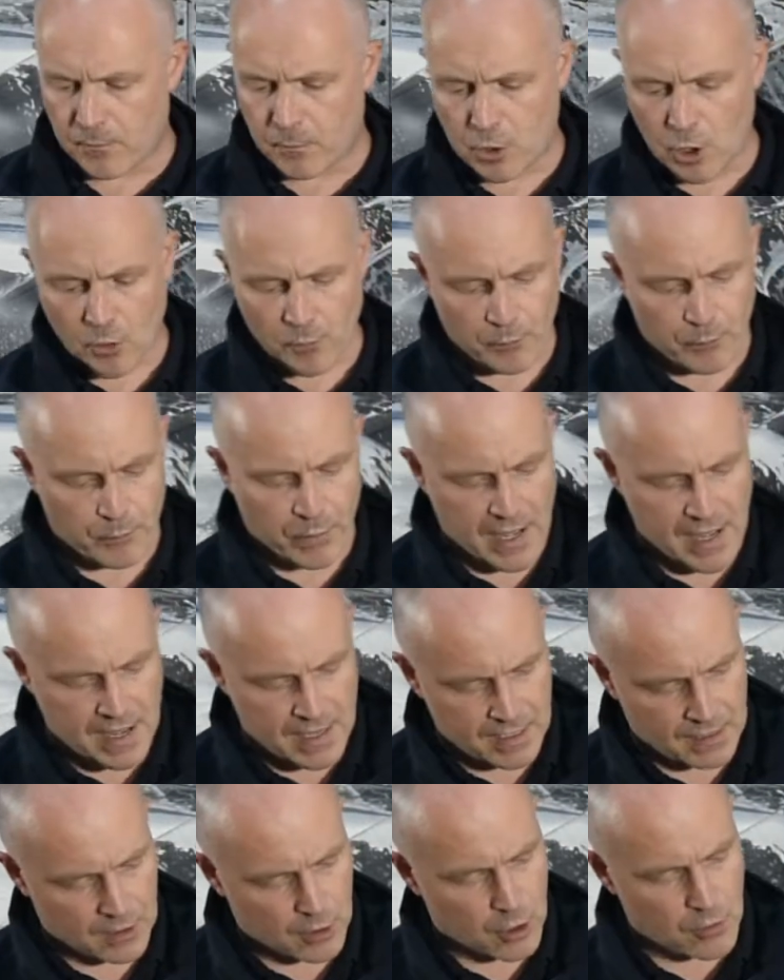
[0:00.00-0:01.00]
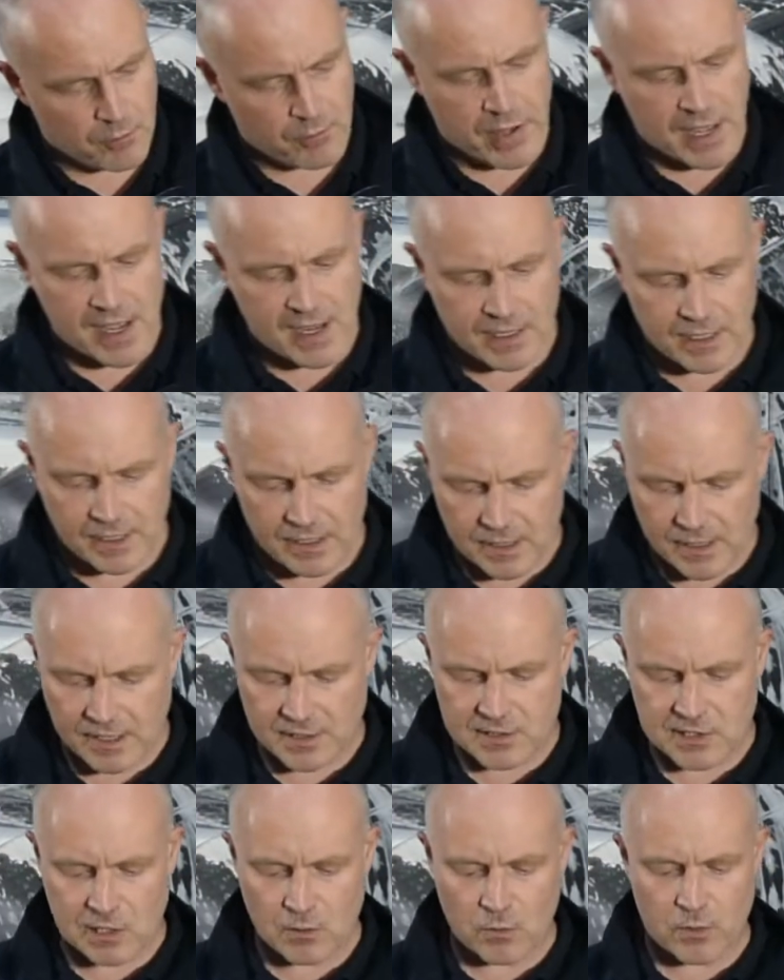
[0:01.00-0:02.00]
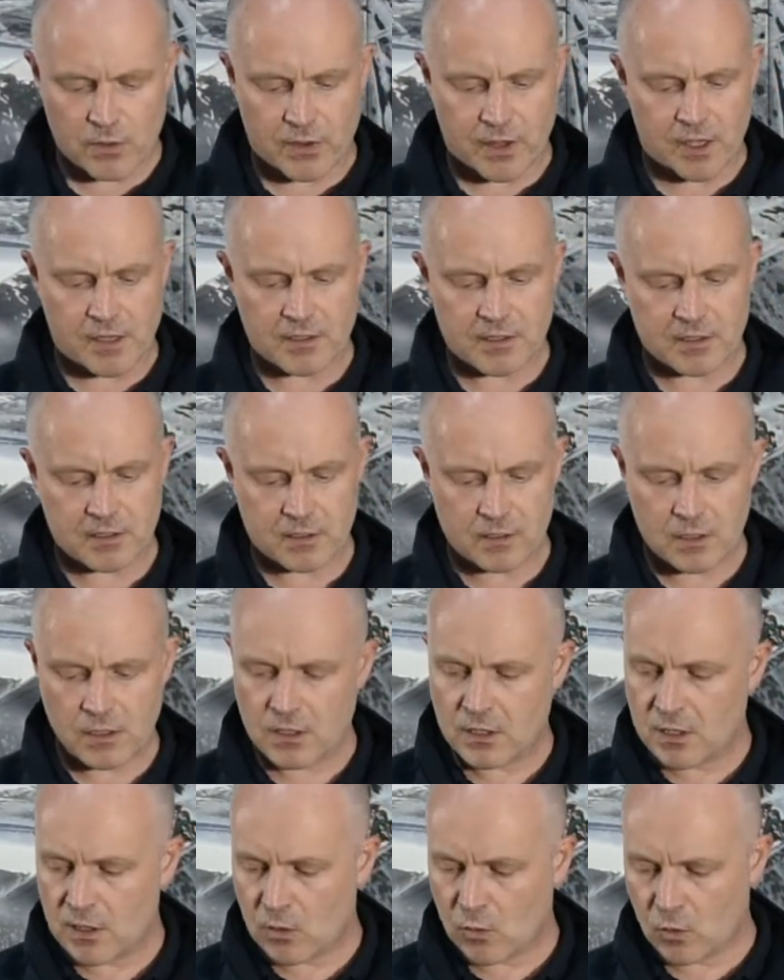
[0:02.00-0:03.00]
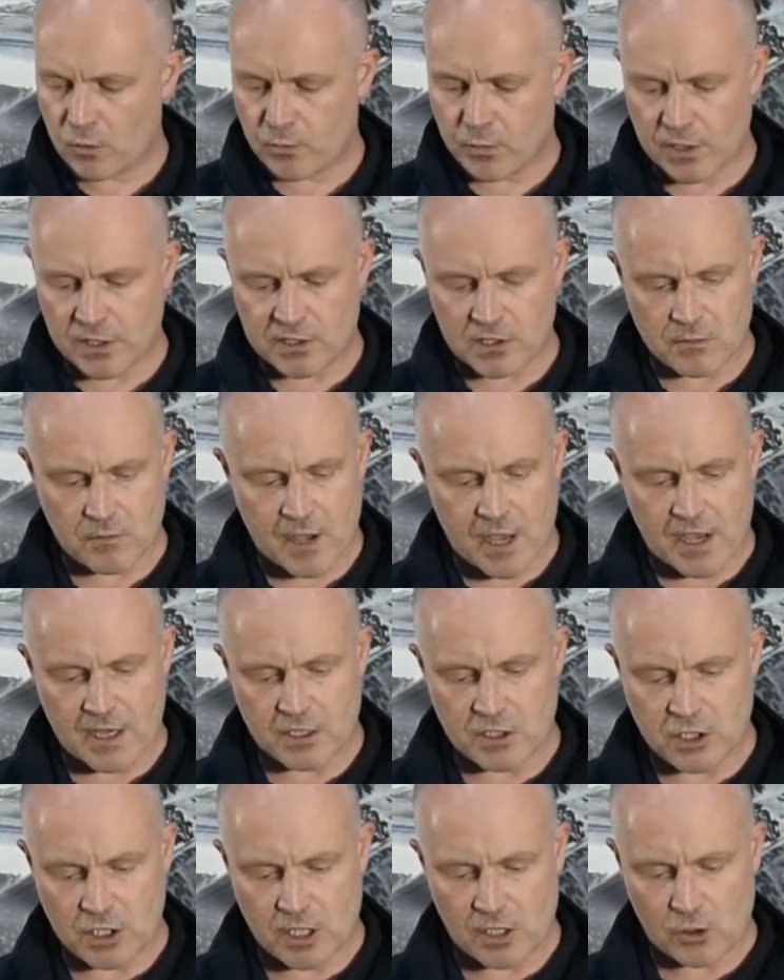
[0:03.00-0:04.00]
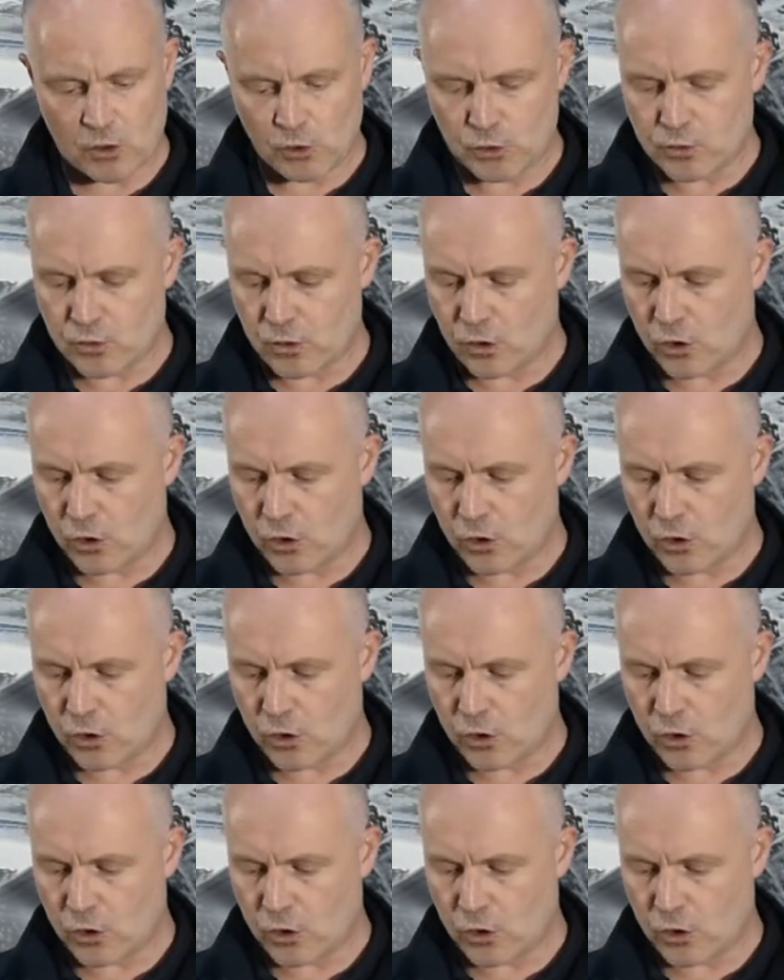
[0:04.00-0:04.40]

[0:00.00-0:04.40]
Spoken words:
Combining nicely with this would be some Hygiene Ultra